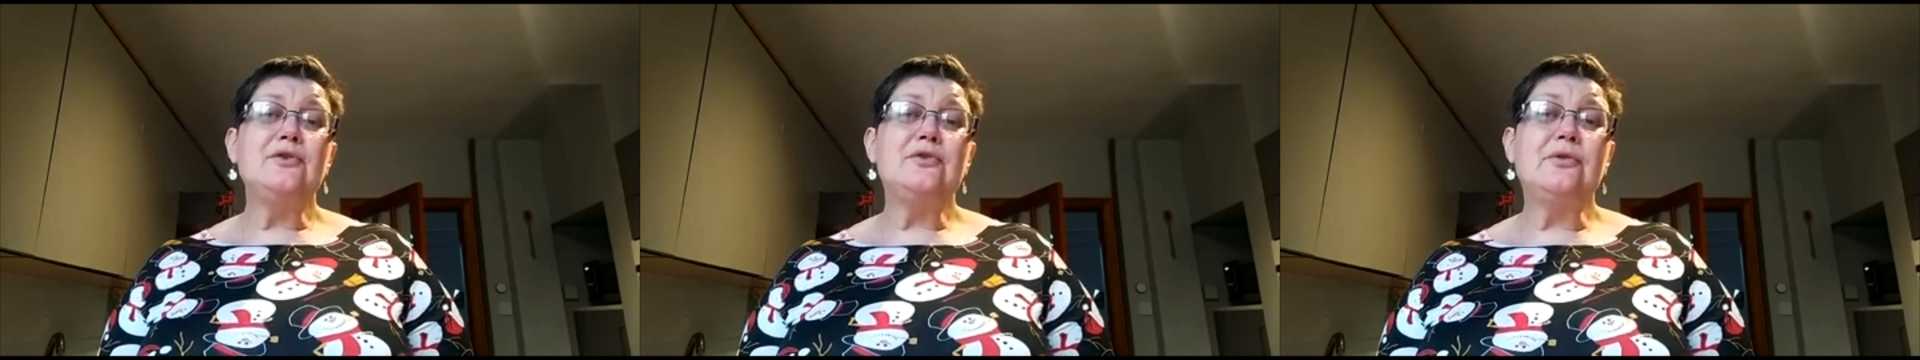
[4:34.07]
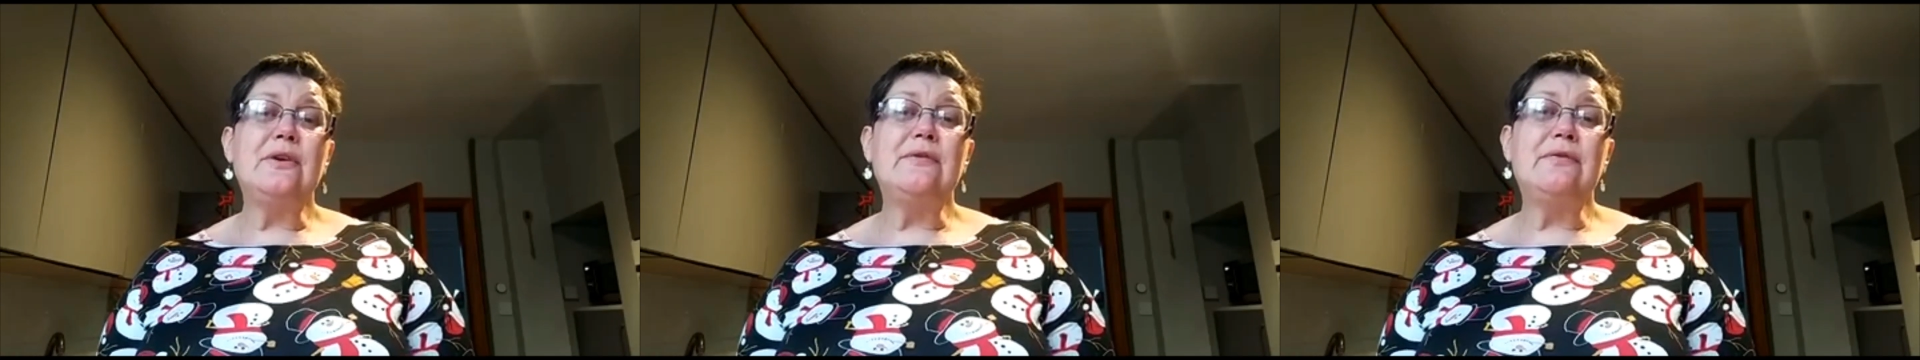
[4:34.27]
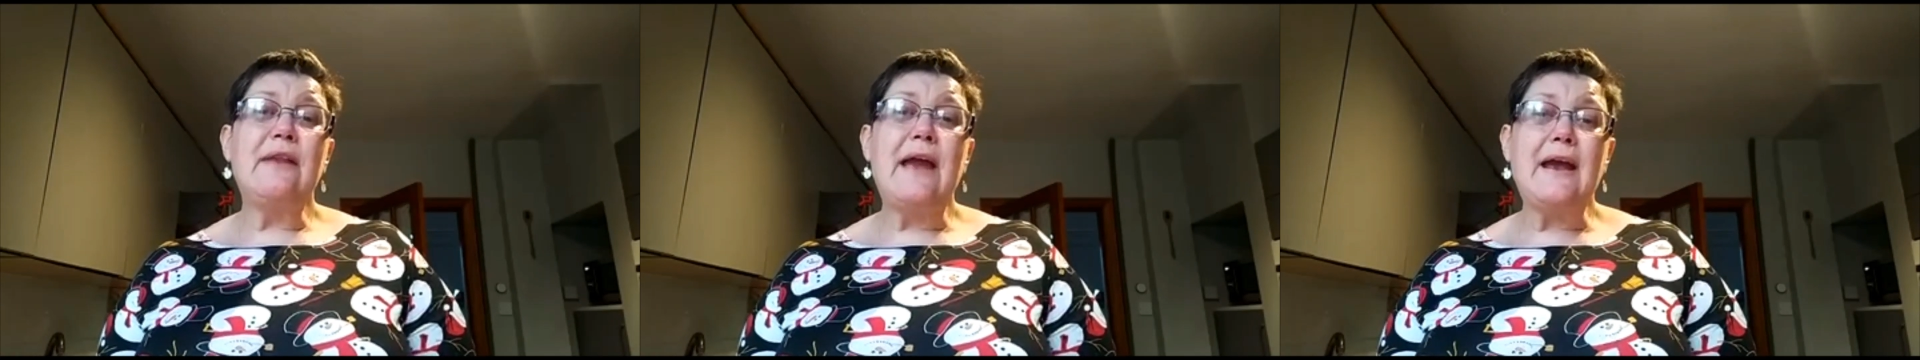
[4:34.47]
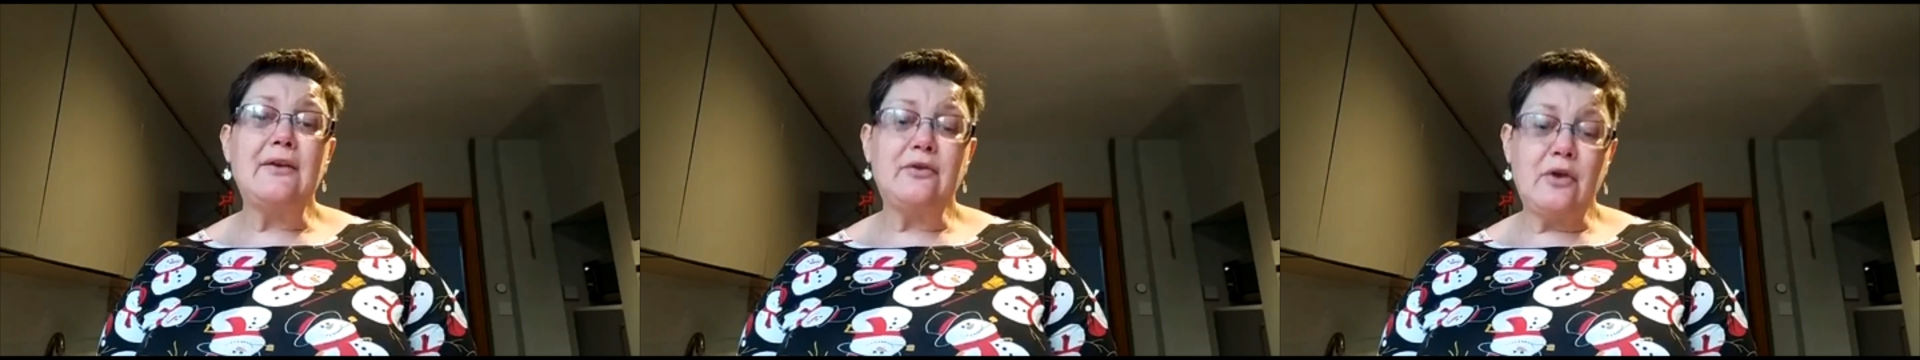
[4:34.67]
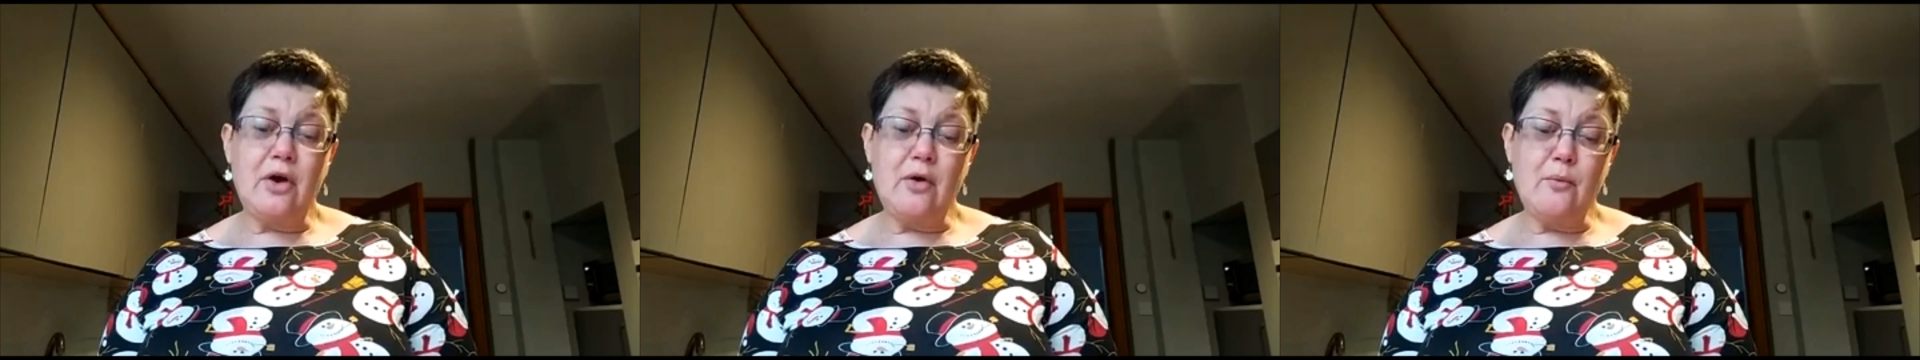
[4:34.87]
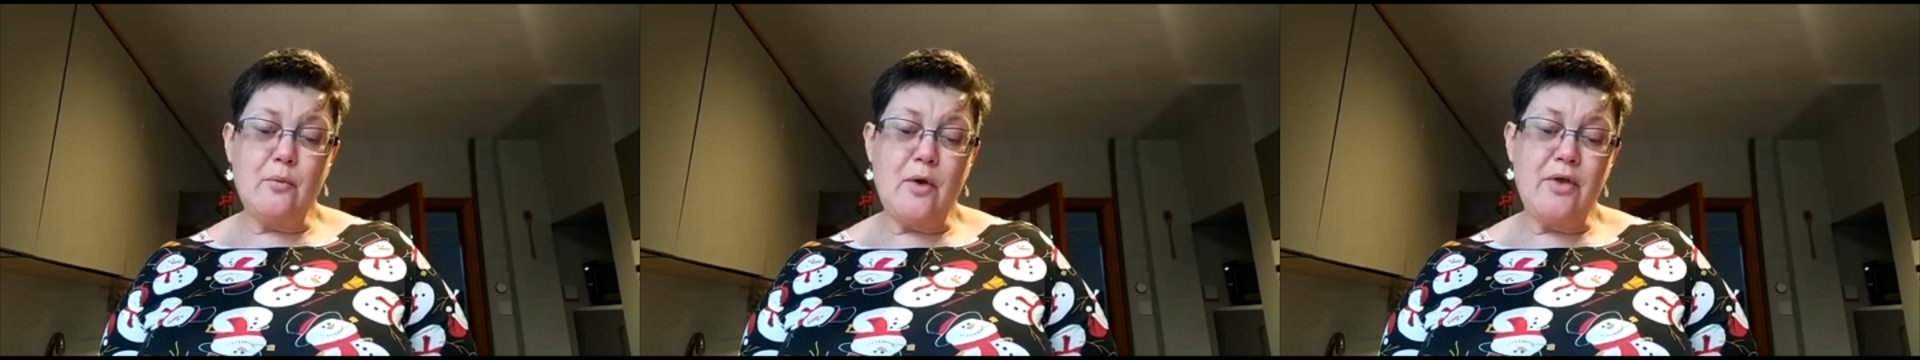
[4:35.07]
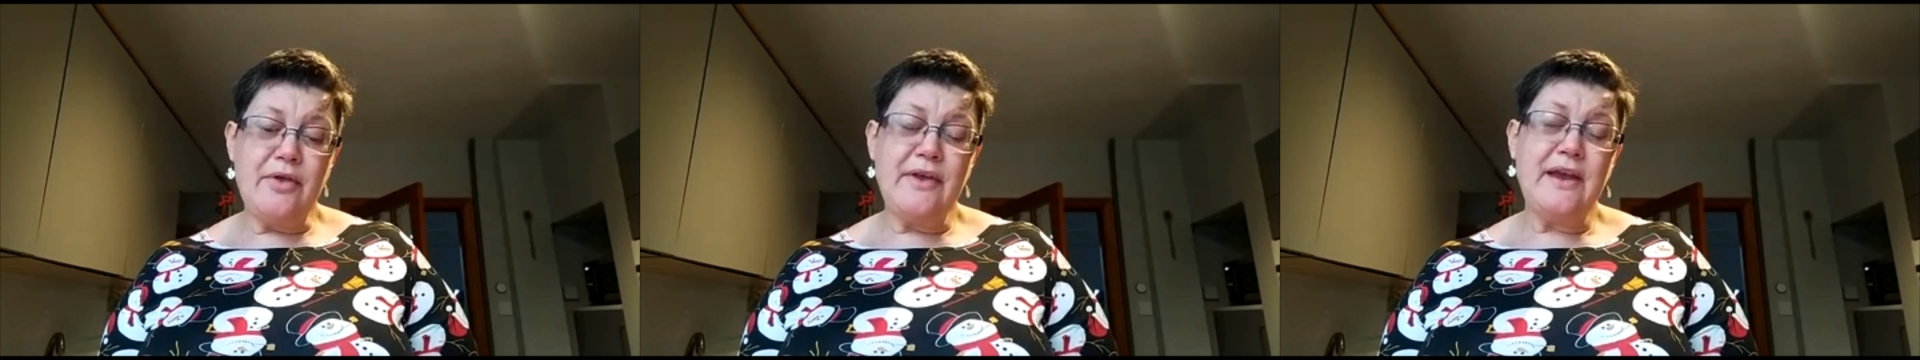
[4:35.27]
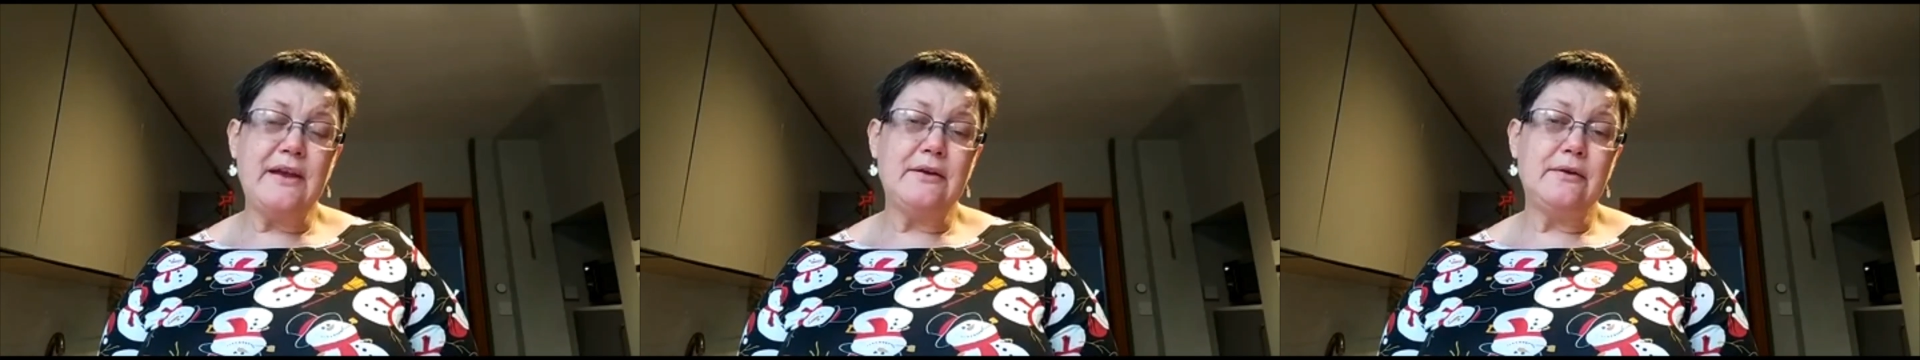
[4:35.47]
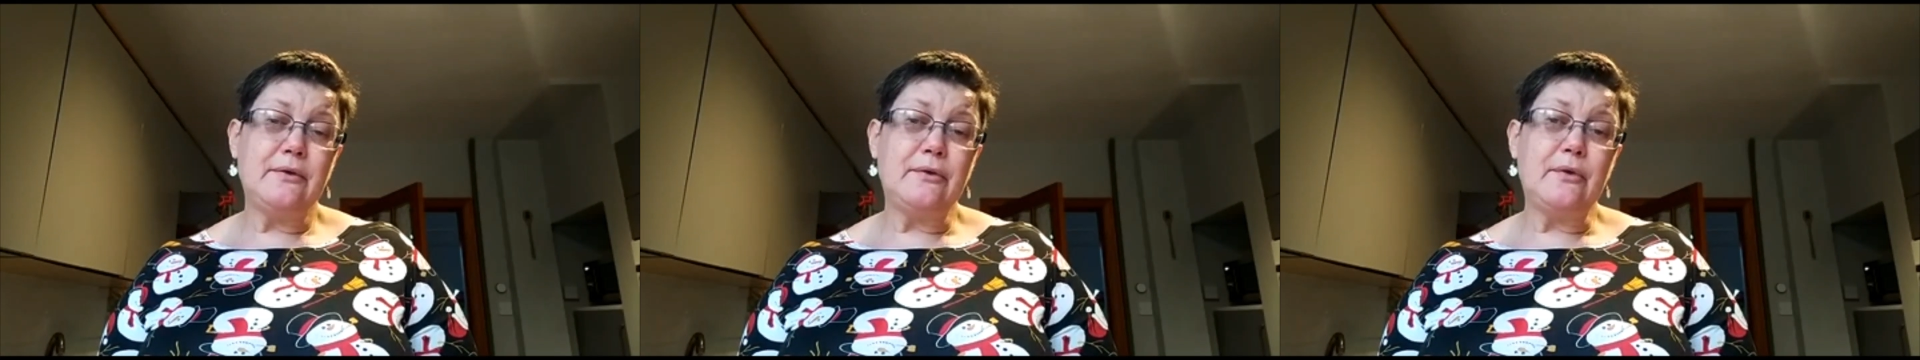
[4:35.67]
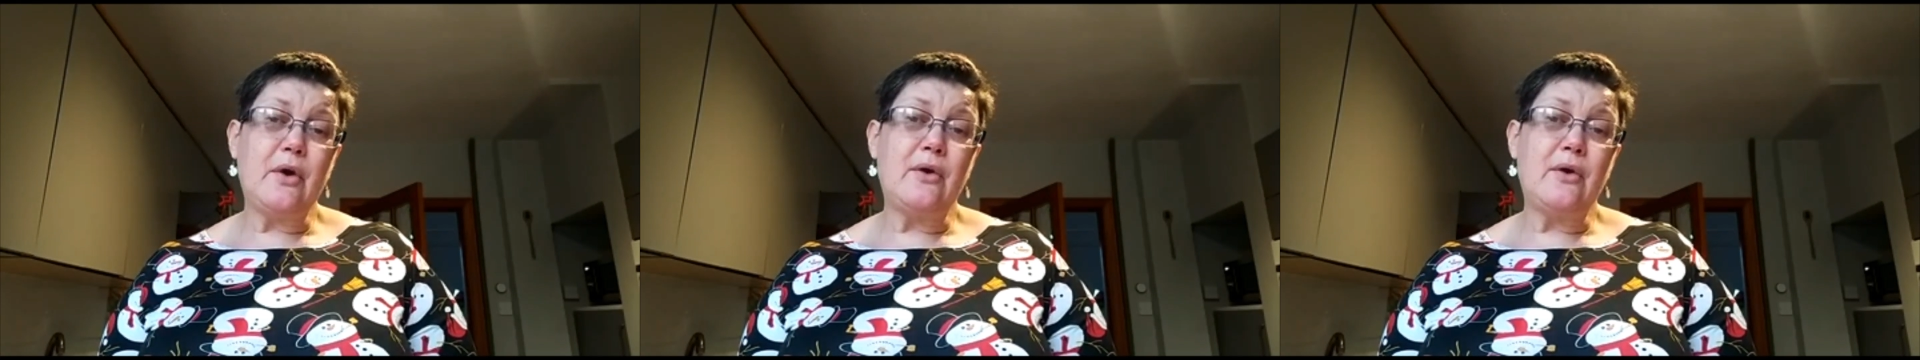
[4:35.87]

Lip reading: to reflect on what things